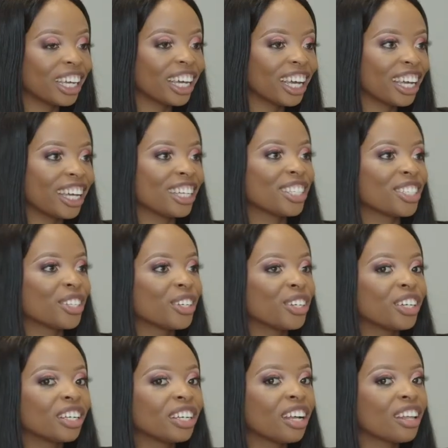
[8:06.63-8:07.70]
Okay,
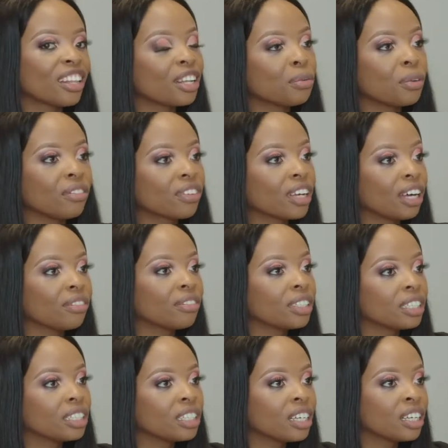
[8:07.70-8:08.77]
so now that we've
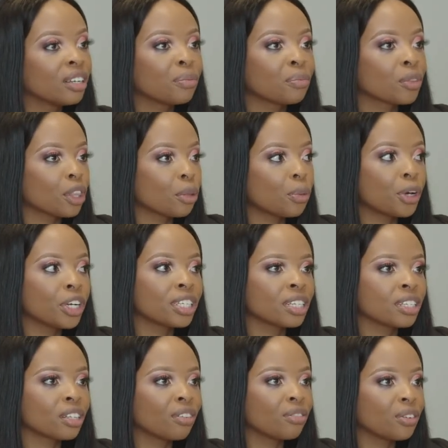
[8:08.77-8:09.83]
covered the
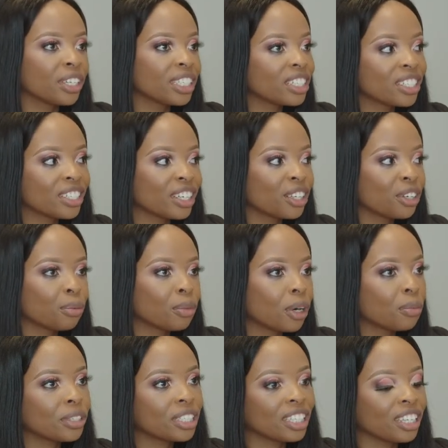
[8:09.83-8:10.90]
process of registering your
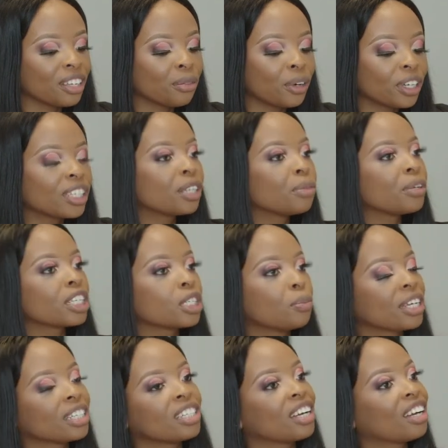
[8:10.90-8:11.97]
property, what can we
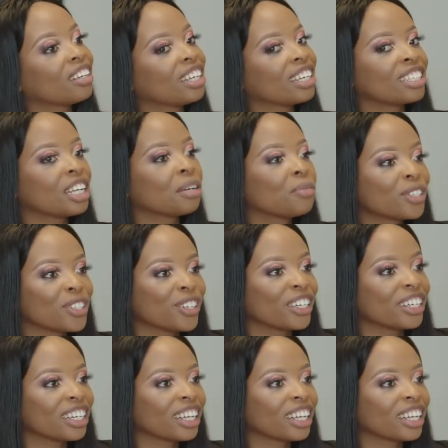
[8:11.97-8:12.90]
expect in our next episode?